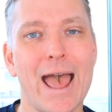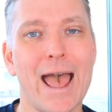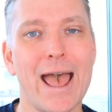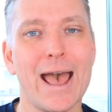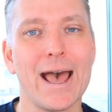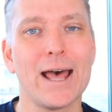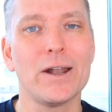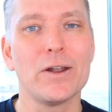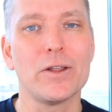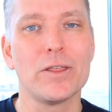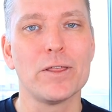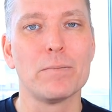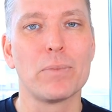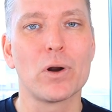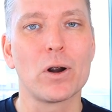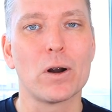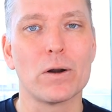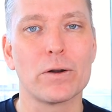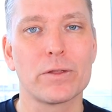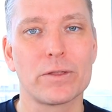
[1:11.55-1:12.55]
and the
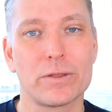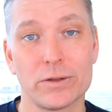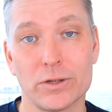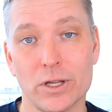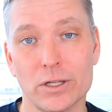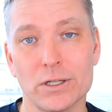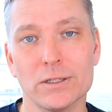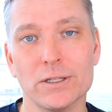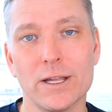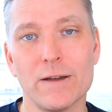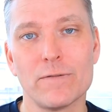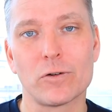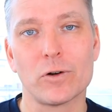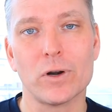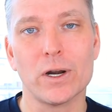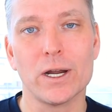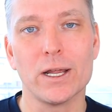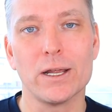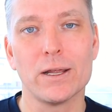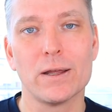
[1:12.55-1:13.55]
birth, the
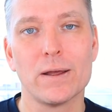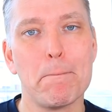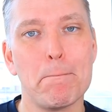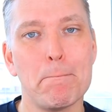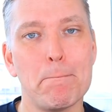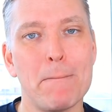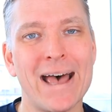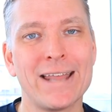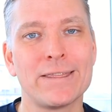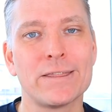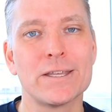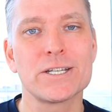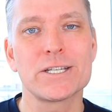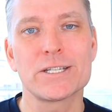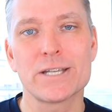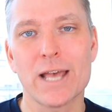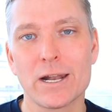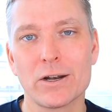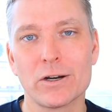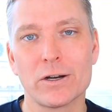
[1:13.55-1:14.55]
delivery, met the
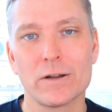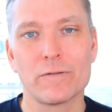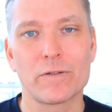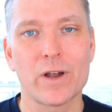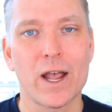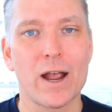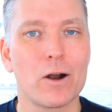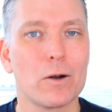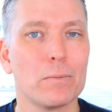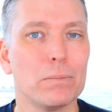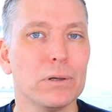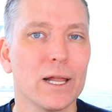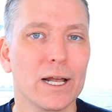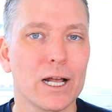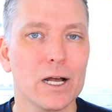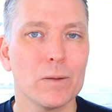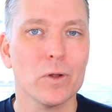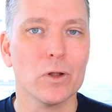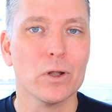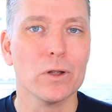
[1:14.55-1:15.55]
standard of care
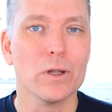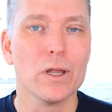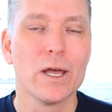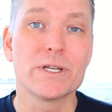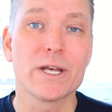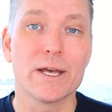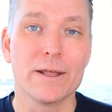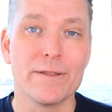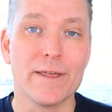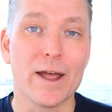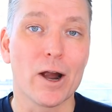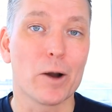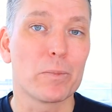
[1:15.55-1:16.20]
applicable to their